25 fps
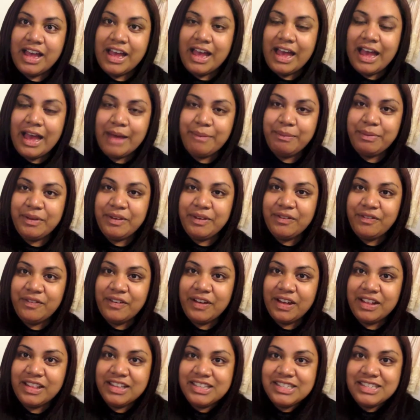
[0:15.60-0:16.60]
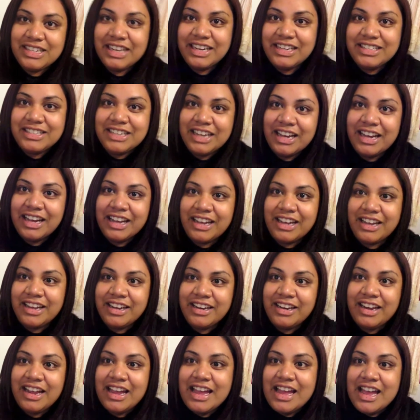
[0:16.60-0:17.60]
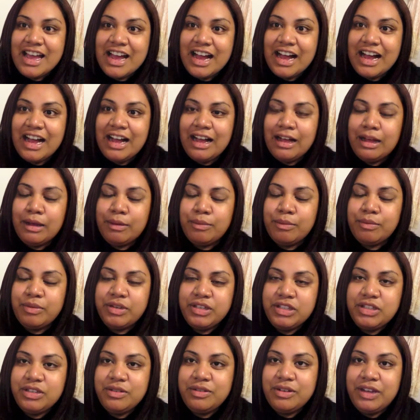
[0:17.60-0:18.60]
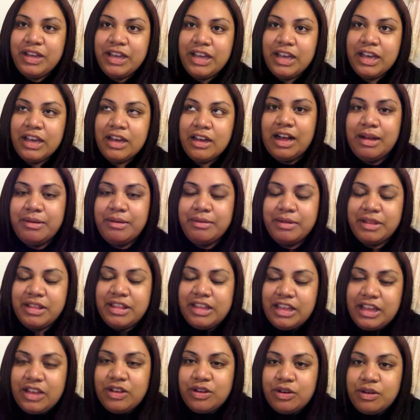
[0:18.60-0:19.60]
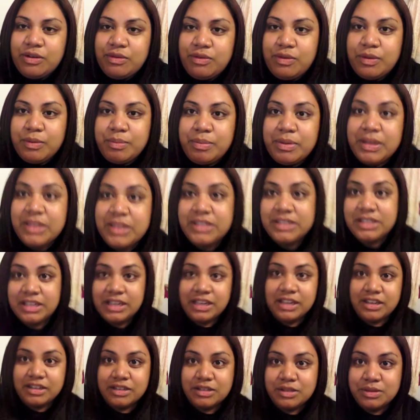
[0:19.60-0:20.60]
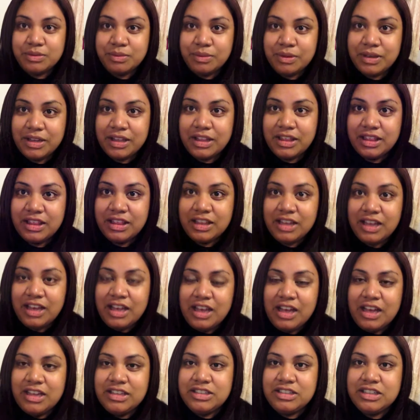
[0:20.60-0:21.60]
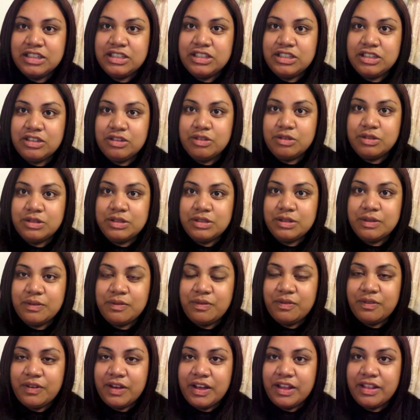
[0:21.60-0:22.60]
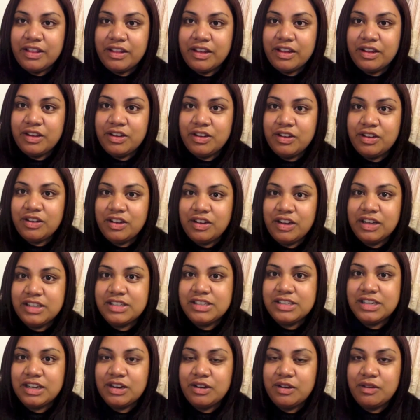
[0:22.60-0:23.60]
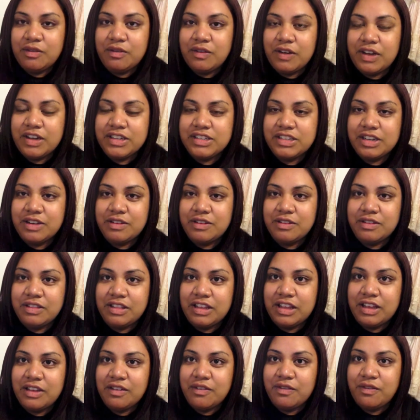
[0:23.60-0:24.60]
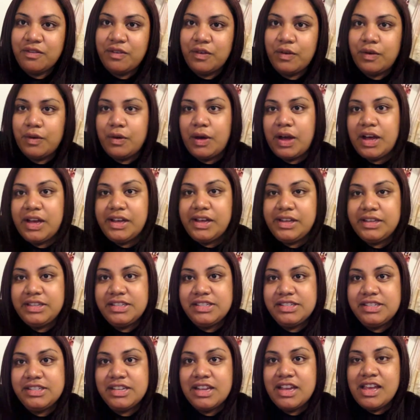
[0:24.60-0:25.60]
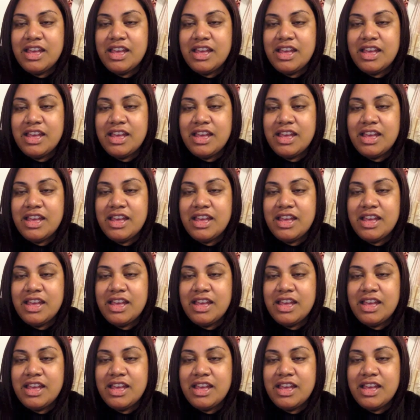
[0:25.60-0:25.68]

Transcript: Happy Father's Day, Dad. Um, wish you were here. Um, I thank God for blessing us with such an awesome father who has sacrificed everything for us.